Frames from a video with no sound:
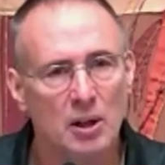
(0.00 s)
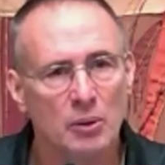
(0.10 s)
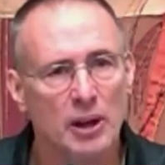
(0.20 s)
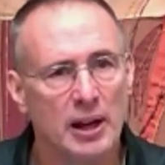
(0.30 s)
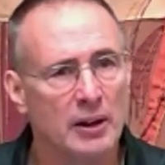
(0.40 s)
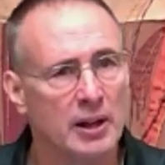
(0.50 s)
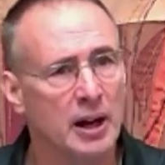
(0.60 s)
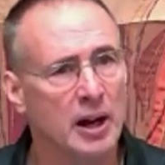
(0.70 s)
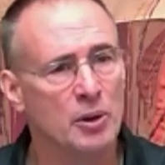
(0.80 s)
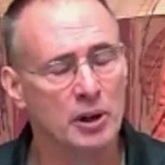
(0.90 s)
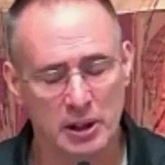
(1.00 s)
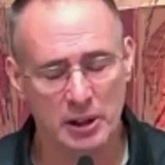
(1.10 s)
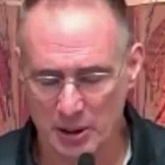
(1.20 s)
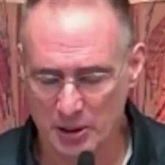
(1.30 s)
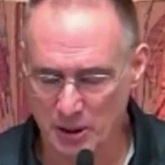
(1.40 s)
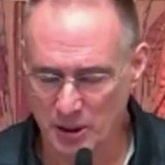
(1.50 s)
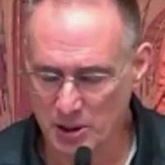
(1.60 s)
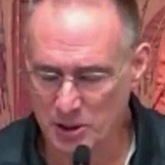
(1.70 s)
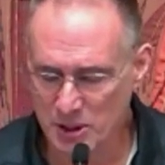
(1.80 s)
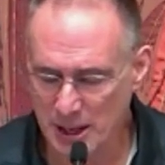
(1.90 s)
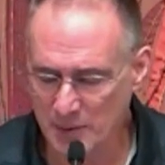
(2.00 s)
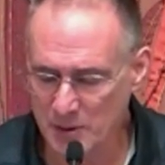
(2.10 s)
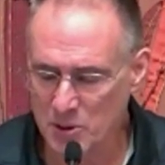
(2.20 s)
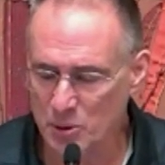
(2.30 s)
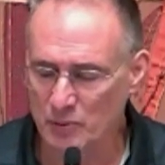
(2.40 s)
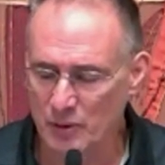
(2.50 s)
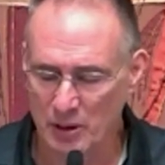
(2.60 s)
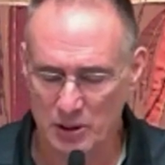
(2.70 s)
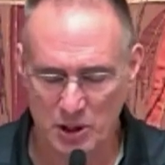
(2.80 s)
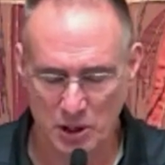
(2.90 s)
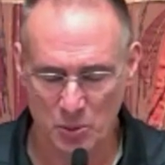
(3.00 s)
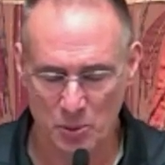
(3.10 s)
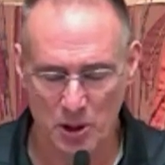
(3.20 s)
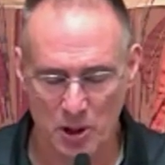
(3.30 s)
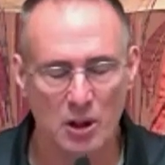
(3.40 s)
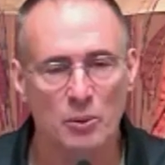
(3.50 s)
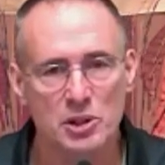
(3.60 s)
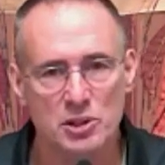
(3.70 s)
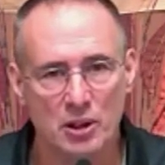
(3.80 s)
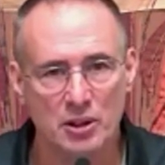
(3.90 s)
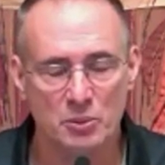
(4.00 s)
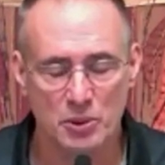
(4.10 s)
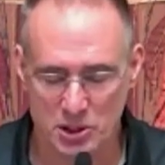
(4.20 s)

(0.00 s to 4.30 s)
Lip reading: When Kelly and I were in Honduras, after doing volunteer work, we started